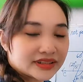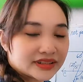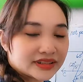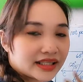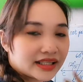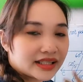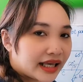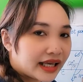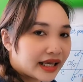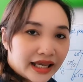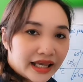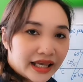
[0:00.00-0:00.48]

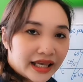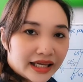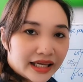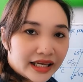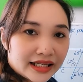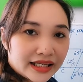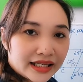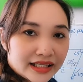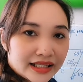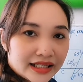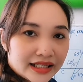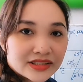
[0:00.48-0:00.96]

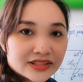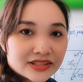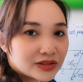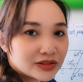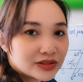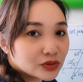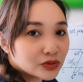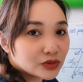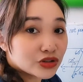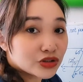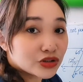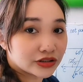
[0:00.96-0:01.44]
any
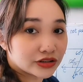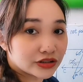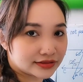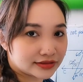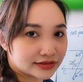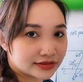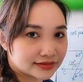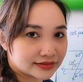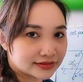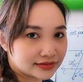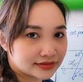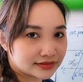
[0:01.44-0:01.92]
solution,
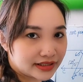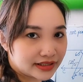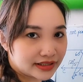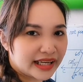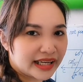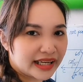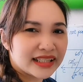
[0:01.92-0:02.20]
any